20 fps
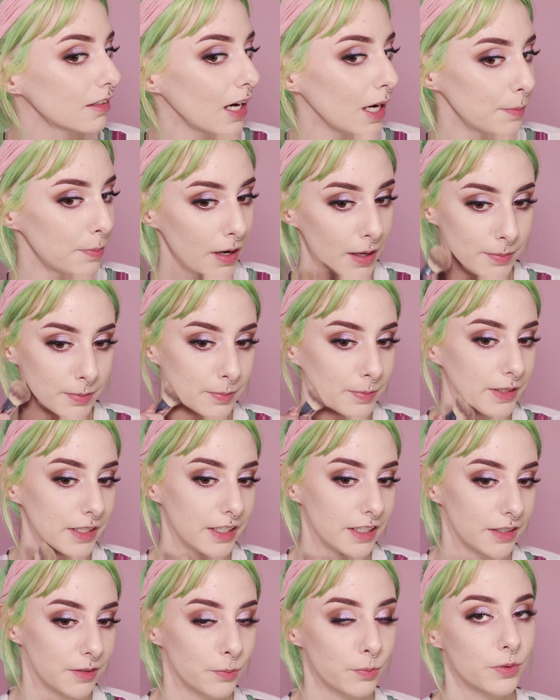I
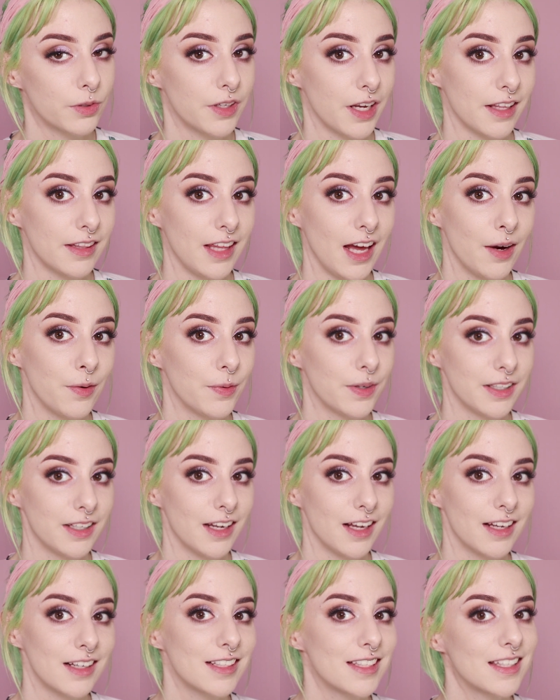probably will get that one
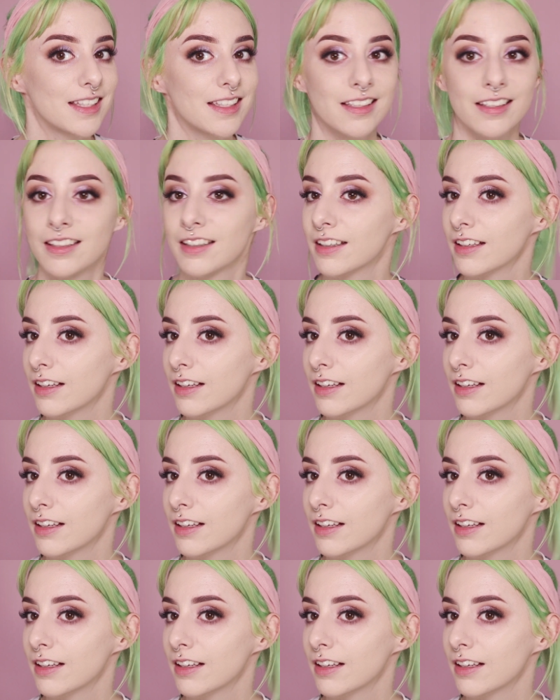next.